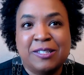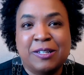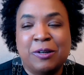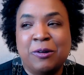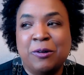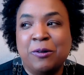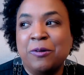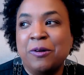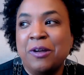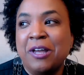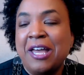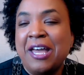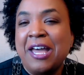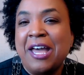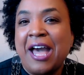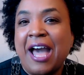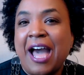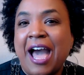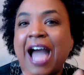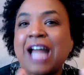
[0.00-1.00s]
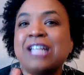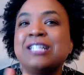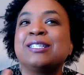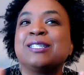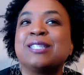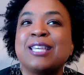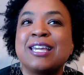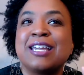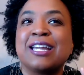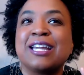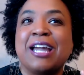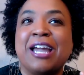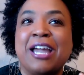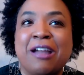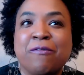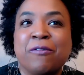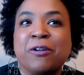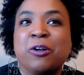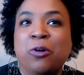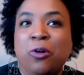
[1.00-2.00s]
So I just think
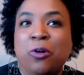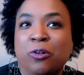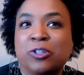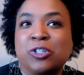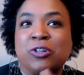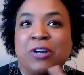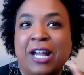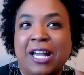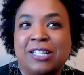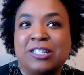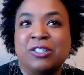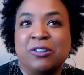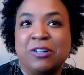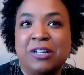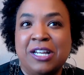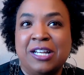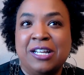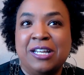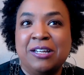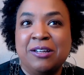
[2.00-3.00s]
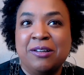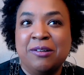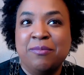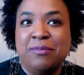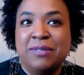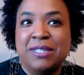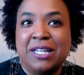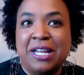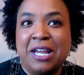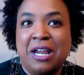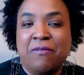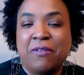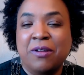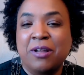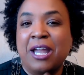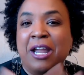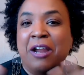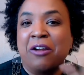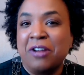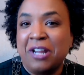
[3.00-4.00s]
every culture has their idioms and
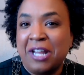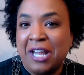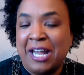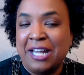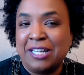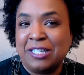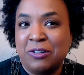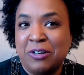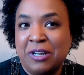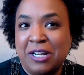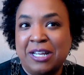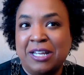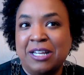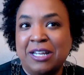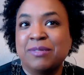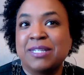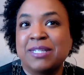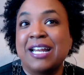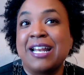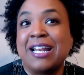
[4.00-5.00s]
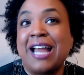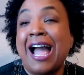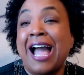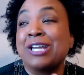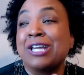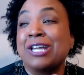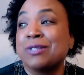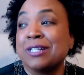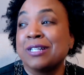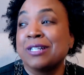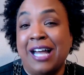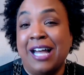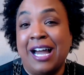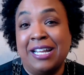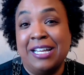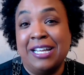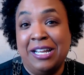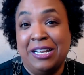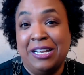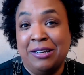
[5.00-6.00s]
every area has their idioms. And I use a lot of
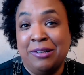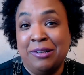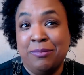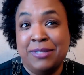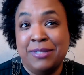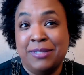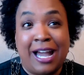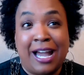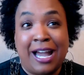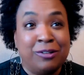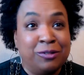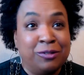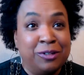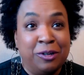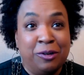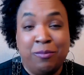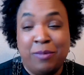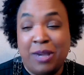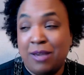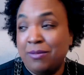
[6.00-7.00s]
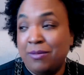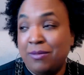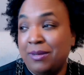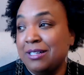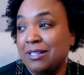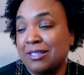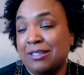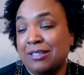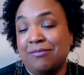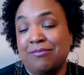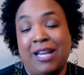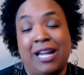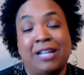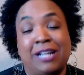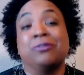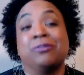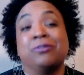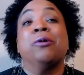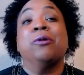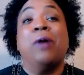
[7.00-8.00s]
idioms. I don't know. Maybe I
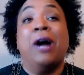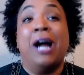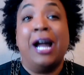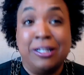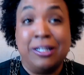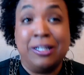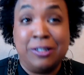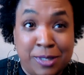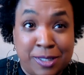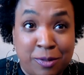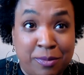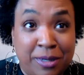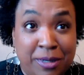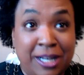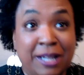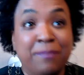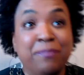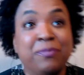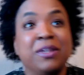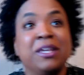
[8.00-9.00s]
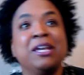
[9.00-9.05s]
don't know why I use so many.